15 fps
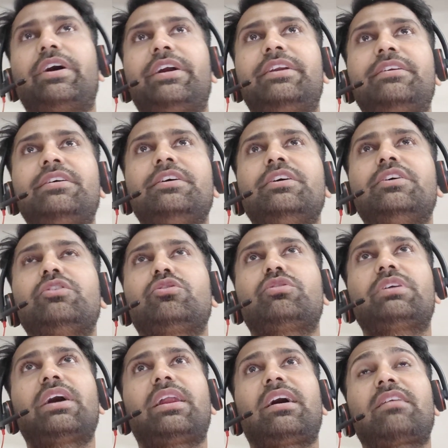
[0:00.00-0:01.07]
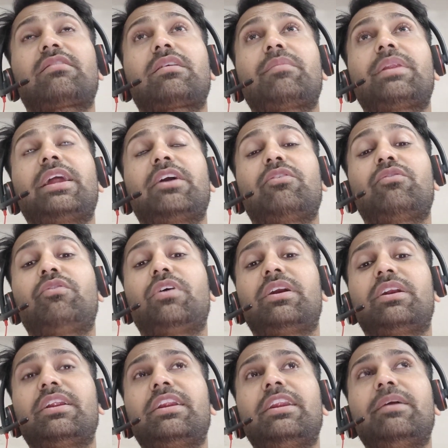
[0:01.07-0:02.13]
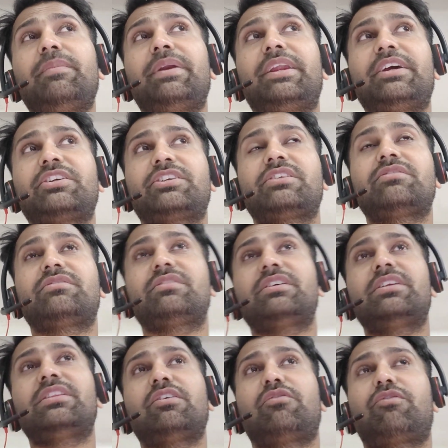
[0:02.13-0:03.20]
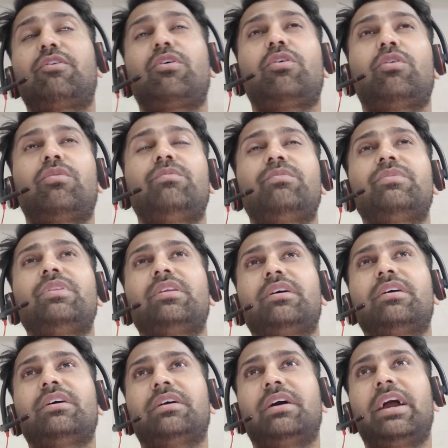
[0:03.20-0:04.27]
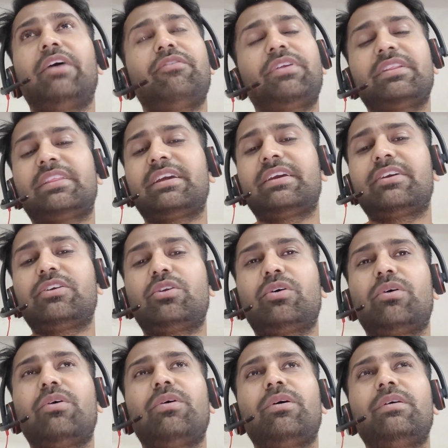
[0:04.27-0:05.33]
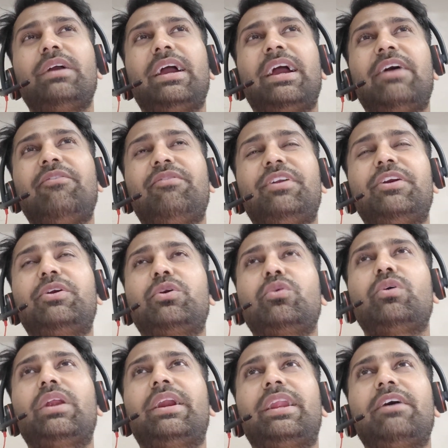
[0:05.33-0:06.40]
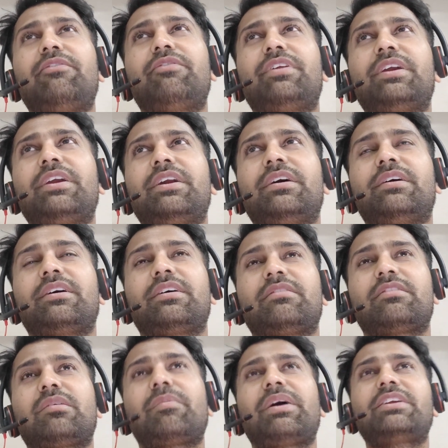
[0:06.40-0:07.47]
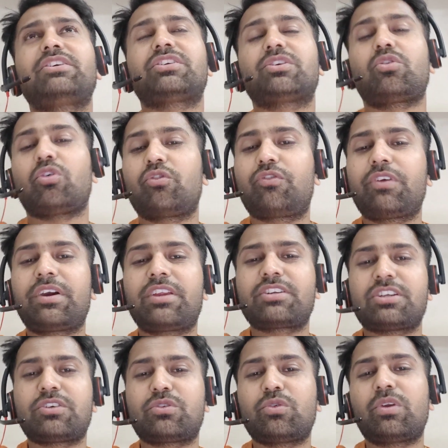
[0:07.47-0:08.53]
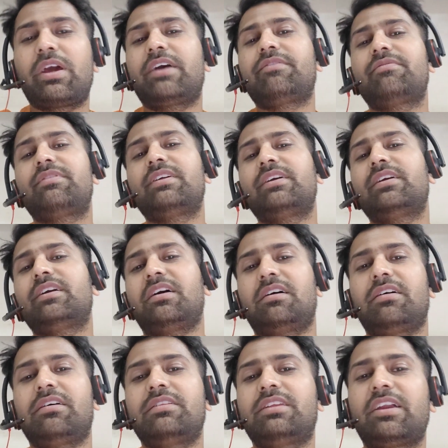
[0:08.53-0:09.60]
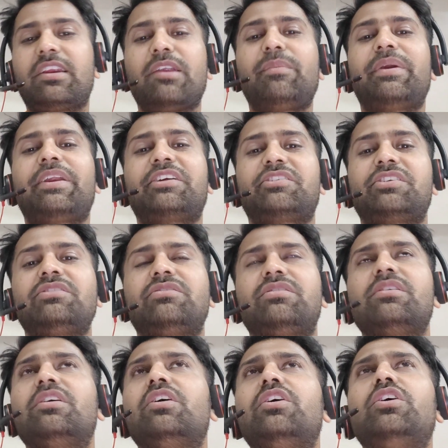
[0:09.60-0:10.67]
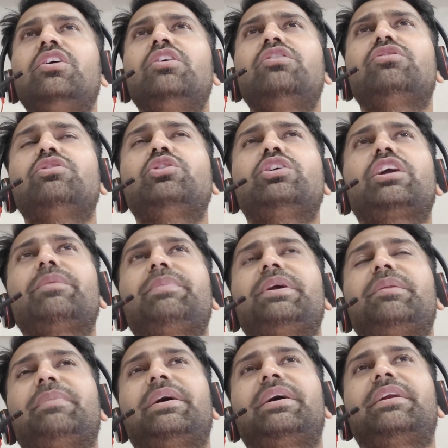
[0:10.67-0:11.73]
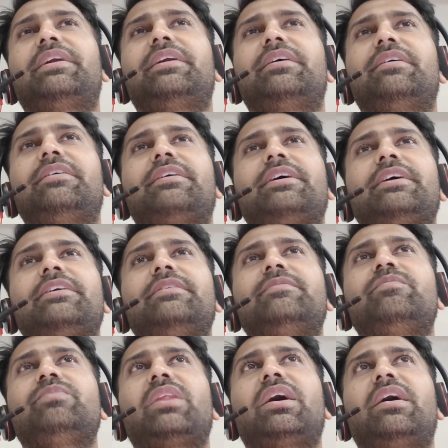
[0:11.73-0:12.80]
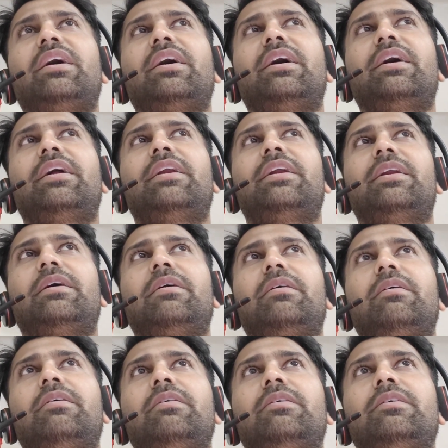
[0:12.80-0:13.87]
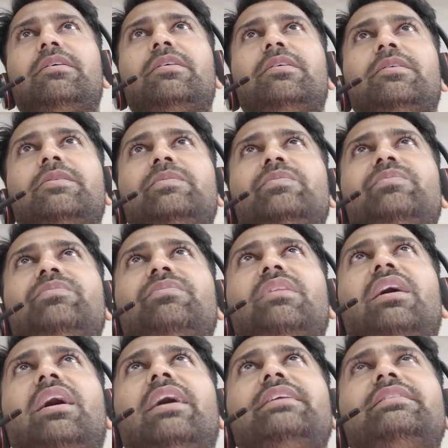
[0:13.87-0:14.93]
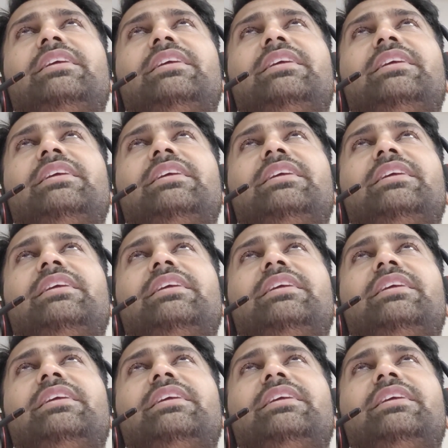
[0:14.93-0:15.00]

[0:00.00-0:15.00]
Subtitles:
right? So they are asking me like, what limitations in the flow. Everything, every tool and every customization configuration tool have their limitations, so you keep in mind, right? And I